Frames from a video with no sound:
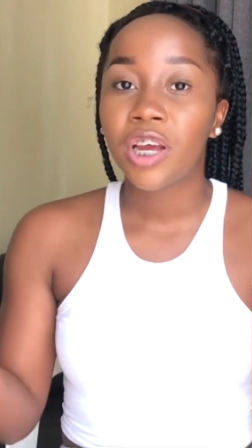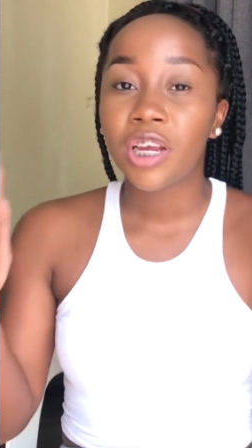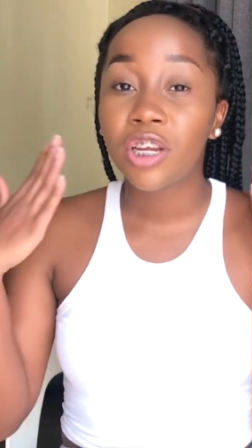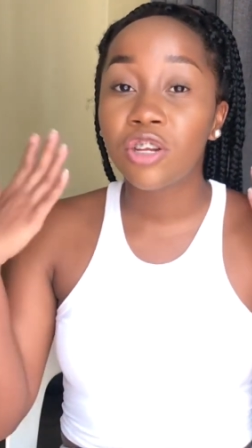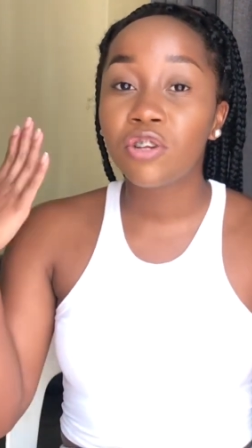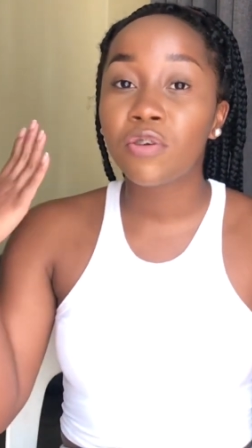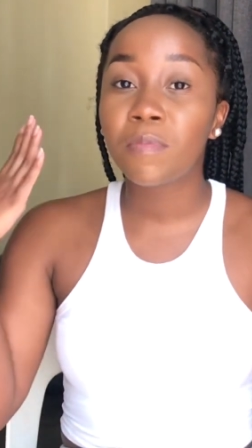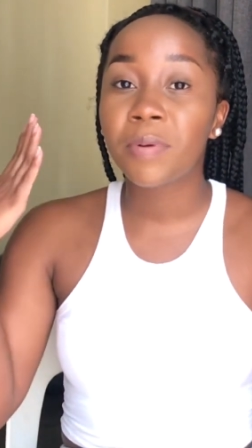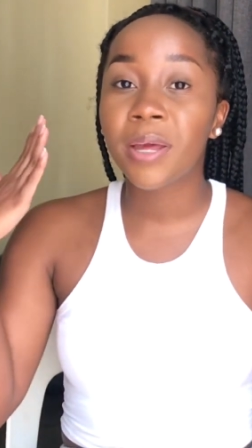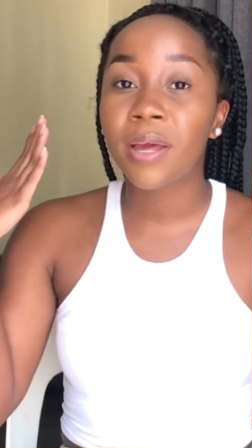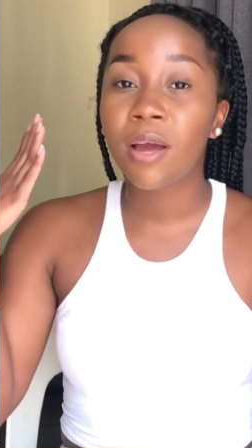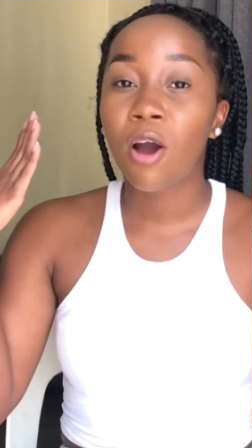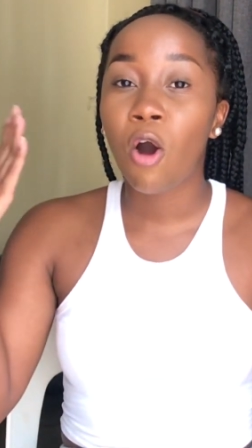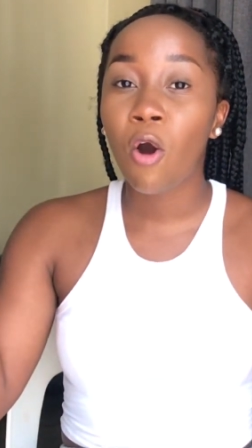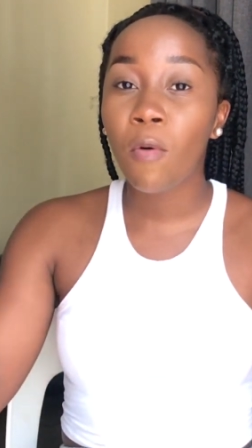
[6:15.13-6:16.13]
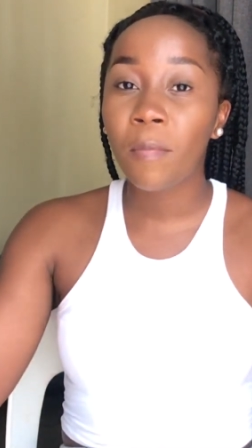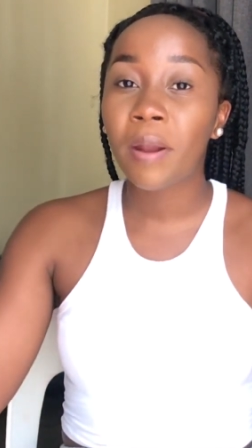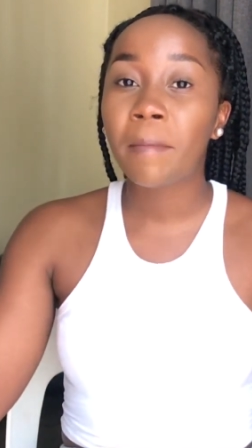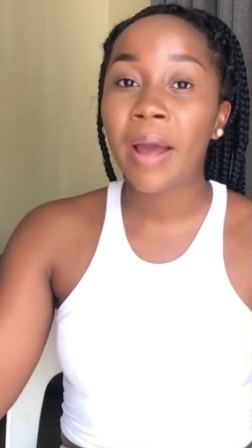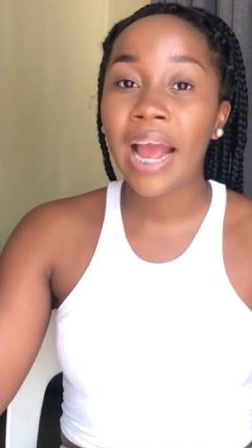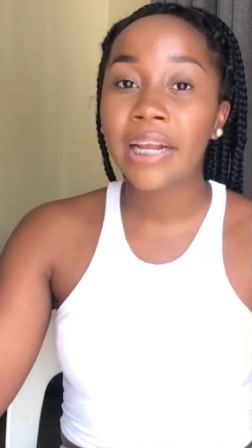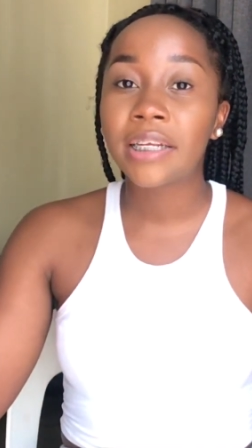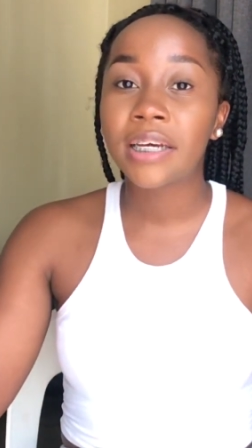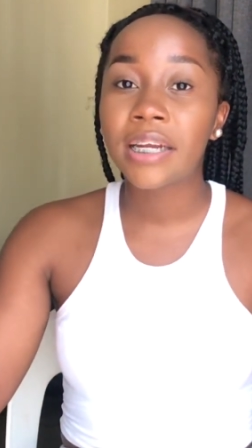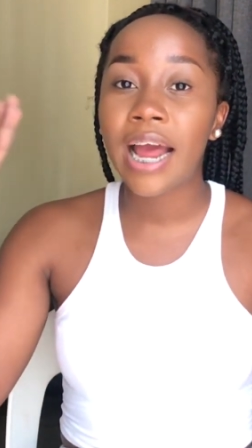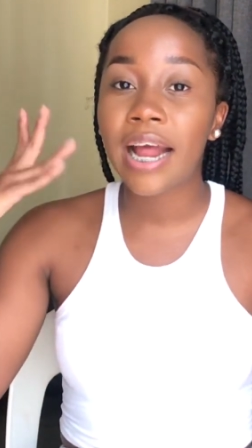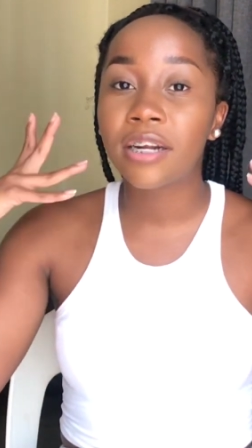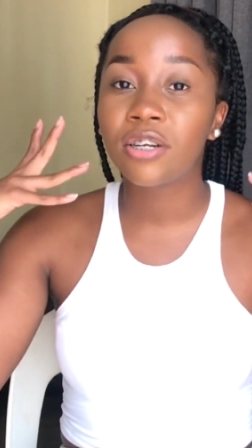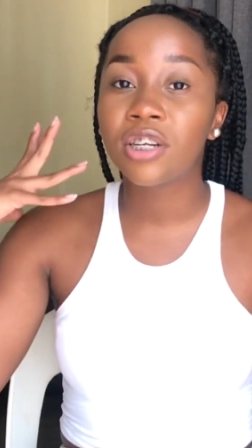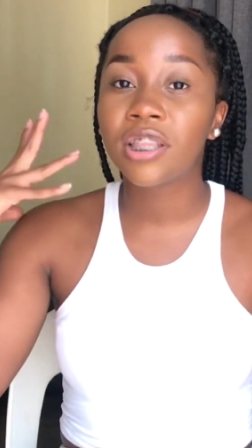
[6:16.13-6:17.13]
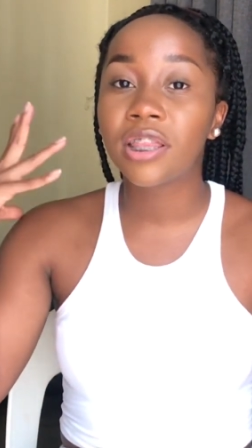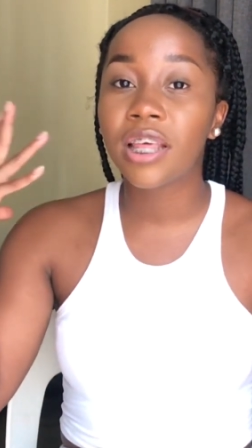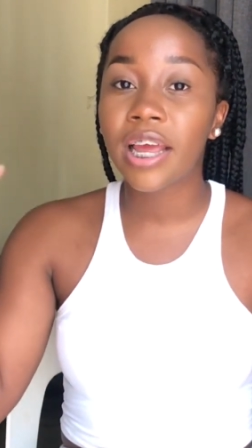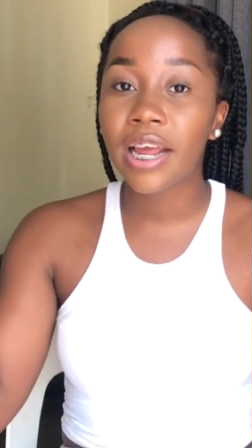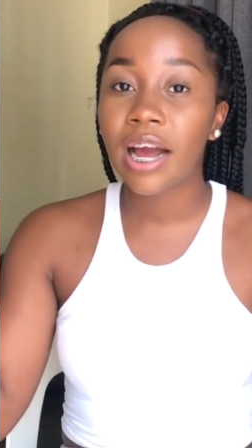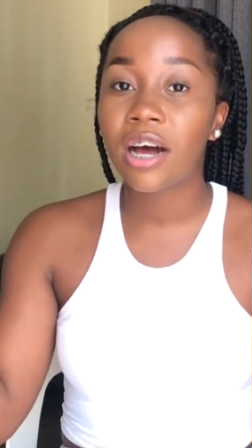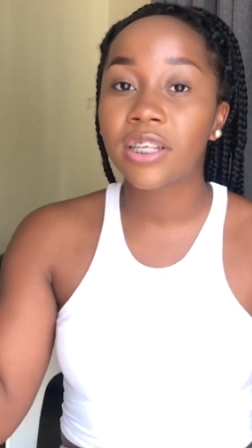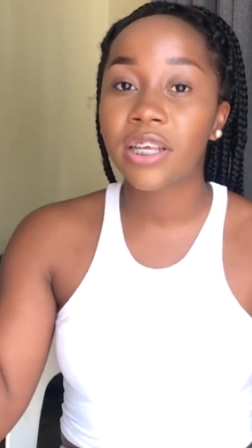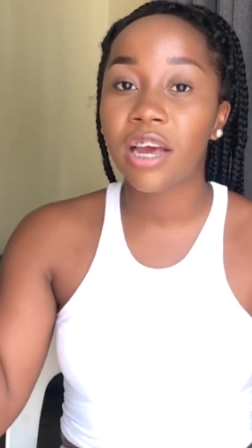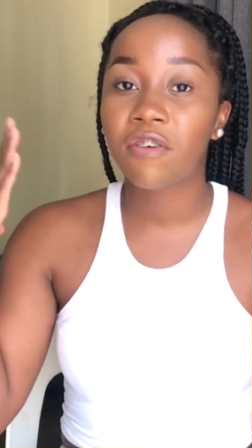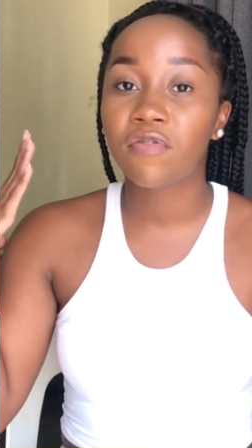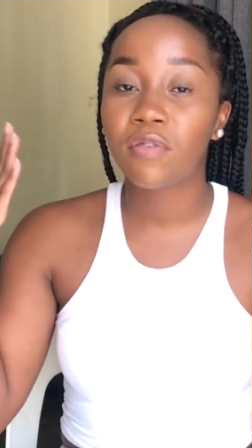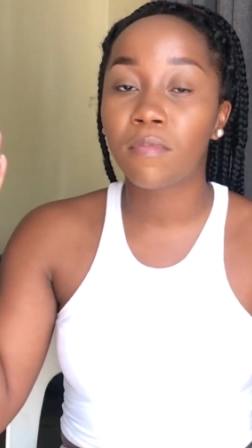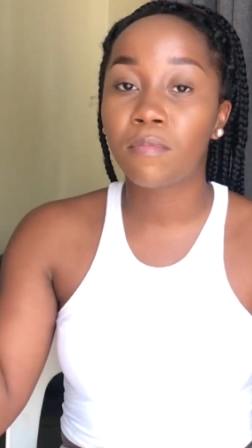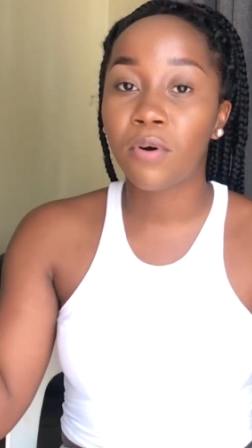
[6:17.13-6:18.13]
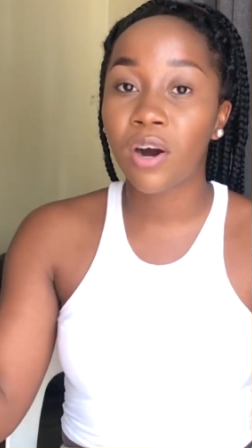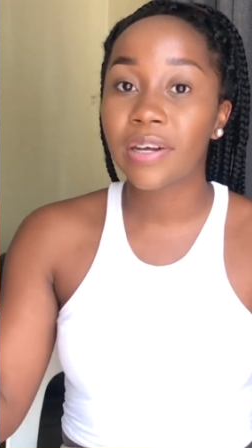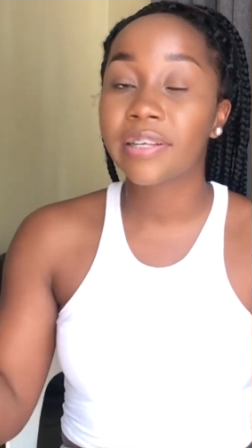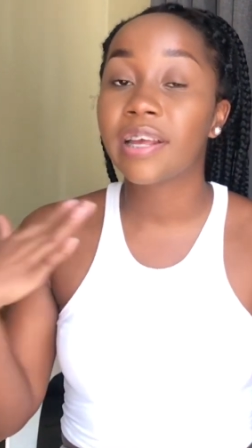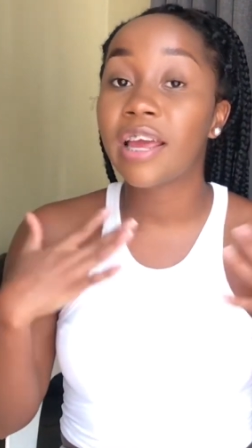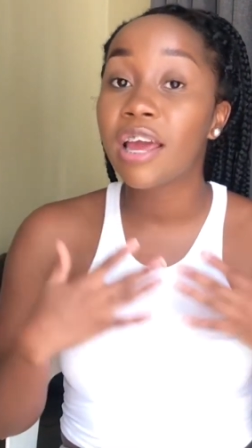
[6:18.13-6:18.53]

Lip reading: you need to be open-minded and think outside of the box.